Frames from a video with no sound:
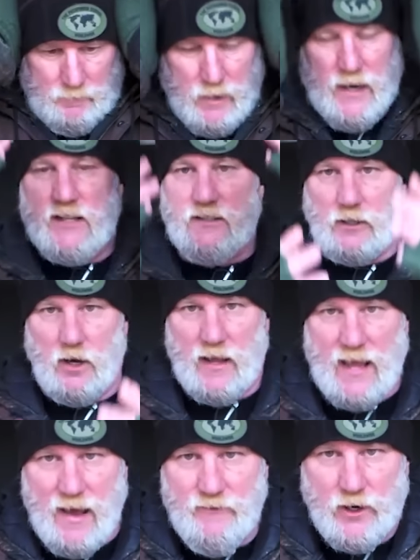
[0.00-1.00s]
but it is a little
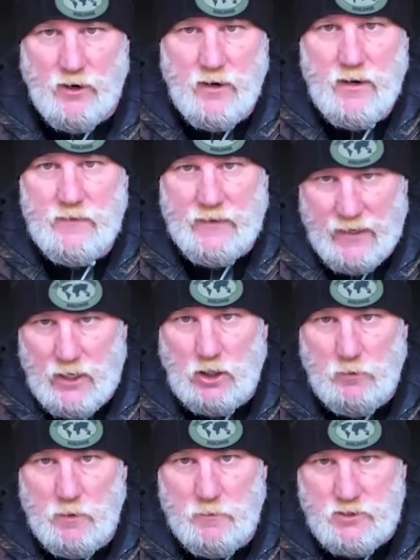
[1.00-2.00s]
heavier than the
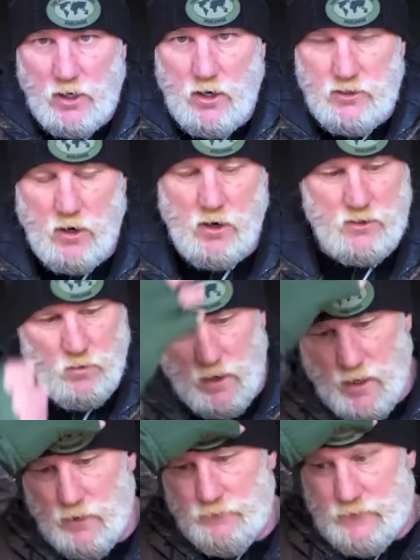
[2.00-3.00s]
aluminum saws are as
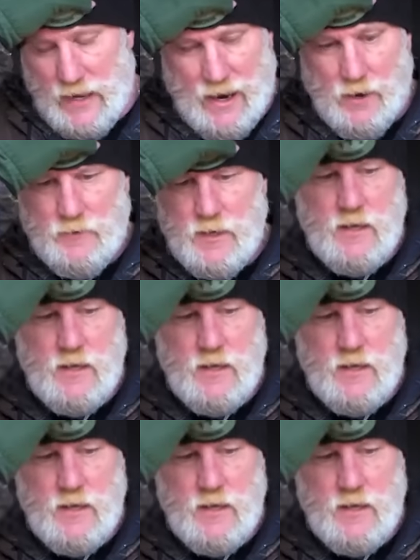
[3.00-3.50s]
well. Now,